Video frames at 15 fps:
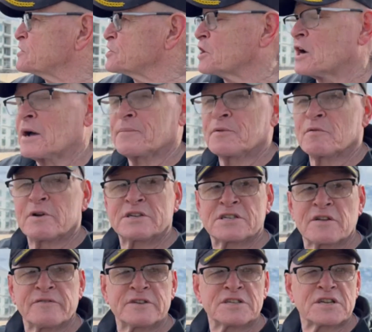job. The
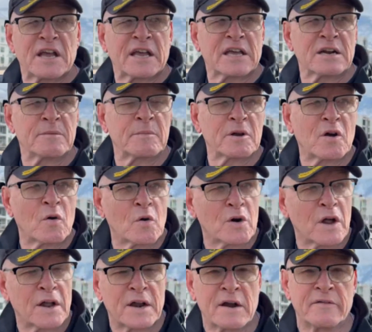rest of us taking them to court
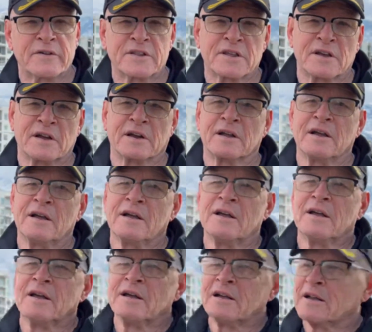on everything.
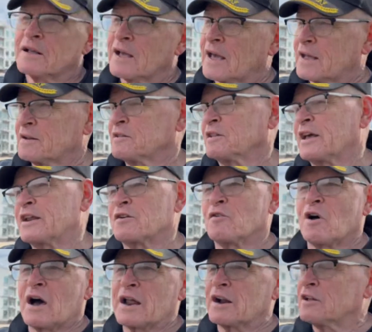And later
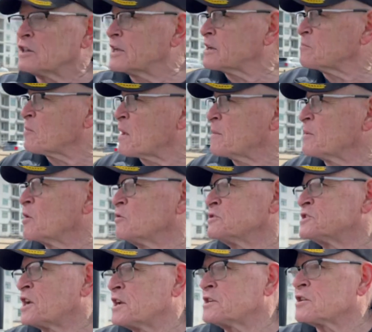on, I'll let maybe
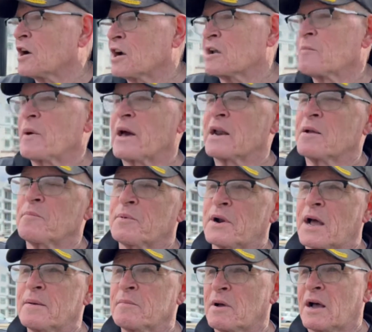Jose talk about it.
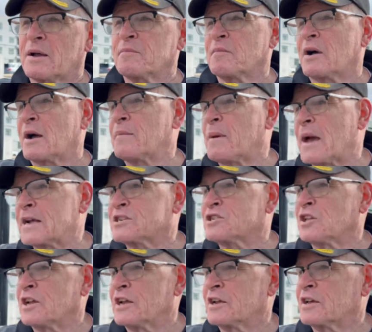But I'm
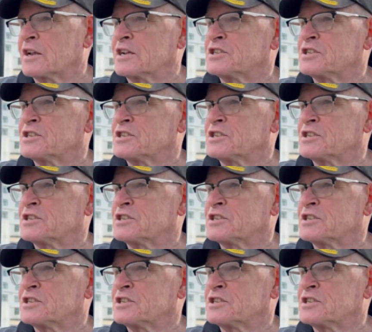actually going to